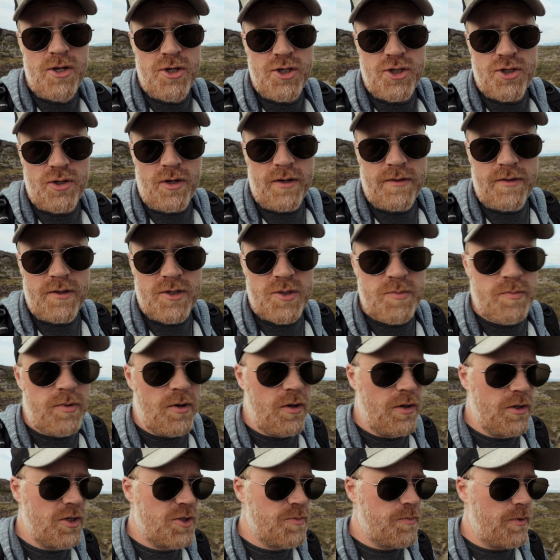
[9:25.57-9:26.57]
show you the
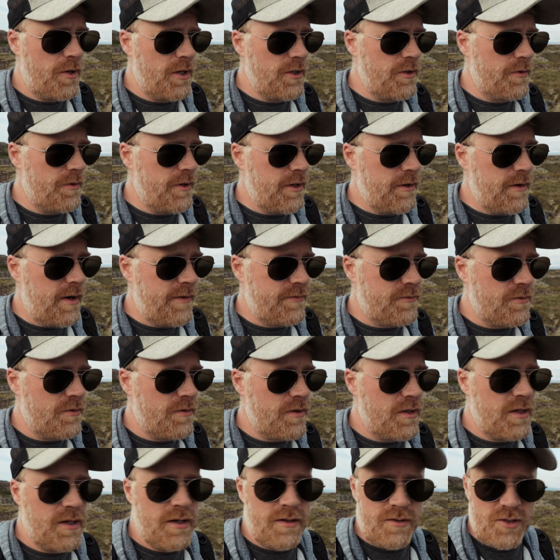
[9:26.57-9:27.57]
spoiler here after
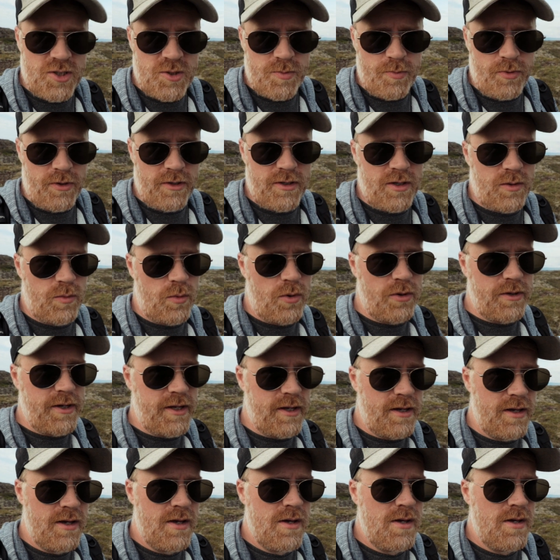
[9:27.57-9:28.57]
the spoiler
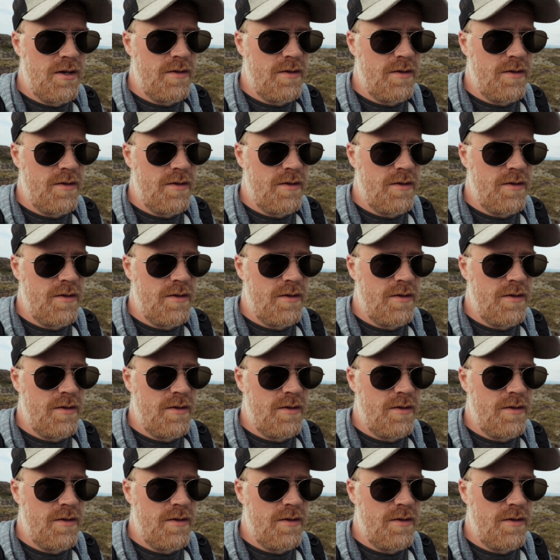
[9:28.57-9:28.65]
warning